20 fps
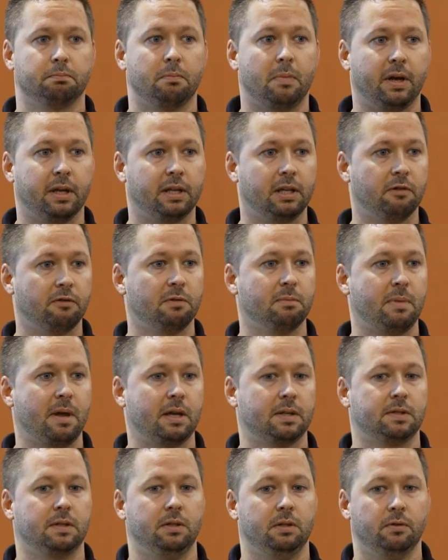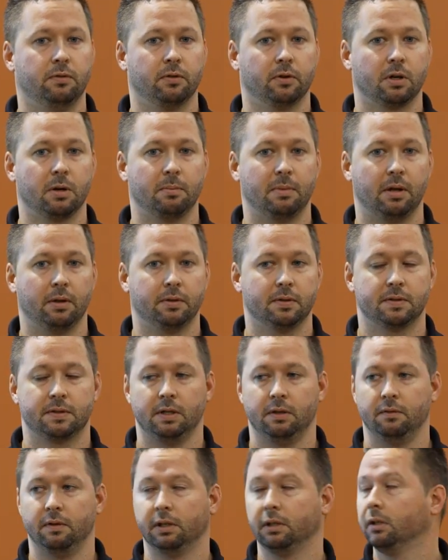my giving back to you for coming out this
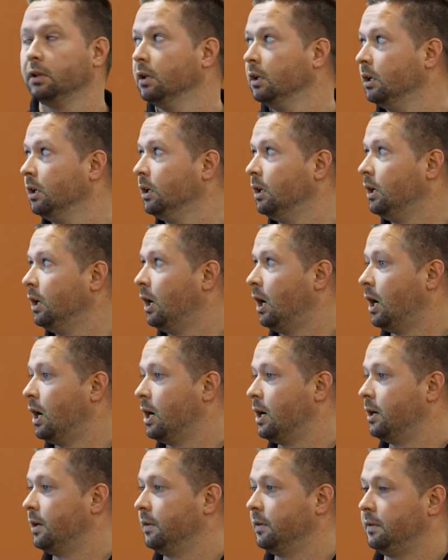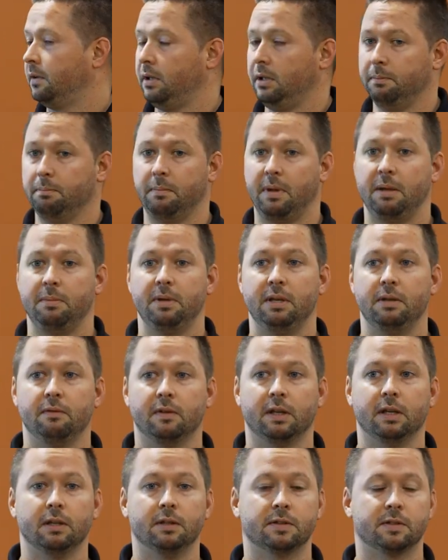evening um, and maybe even
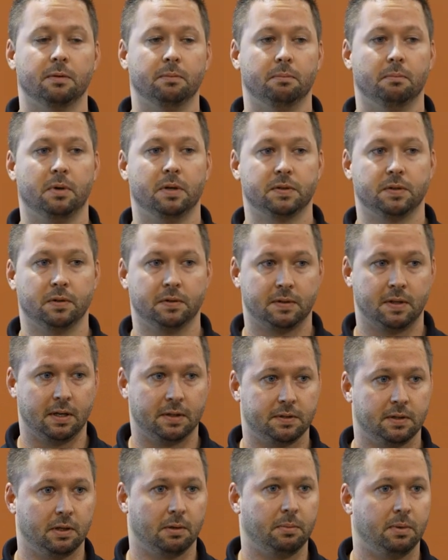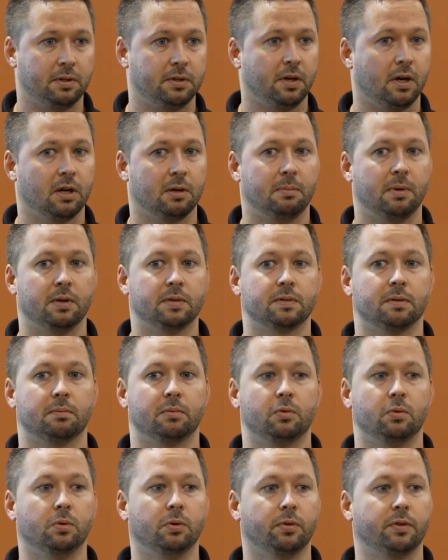getting some muscle testing. I'll be talking about some
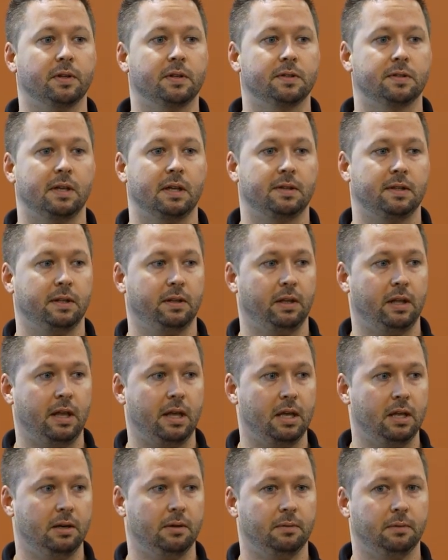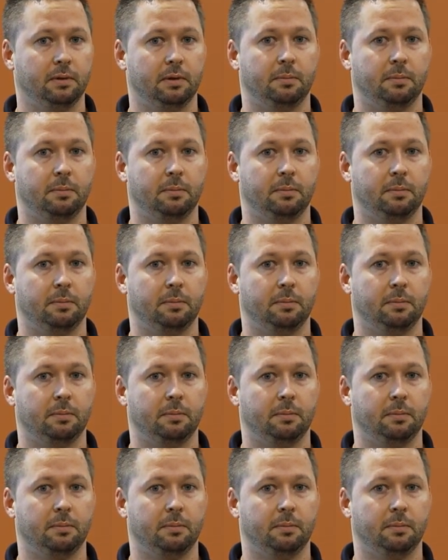cool things at the end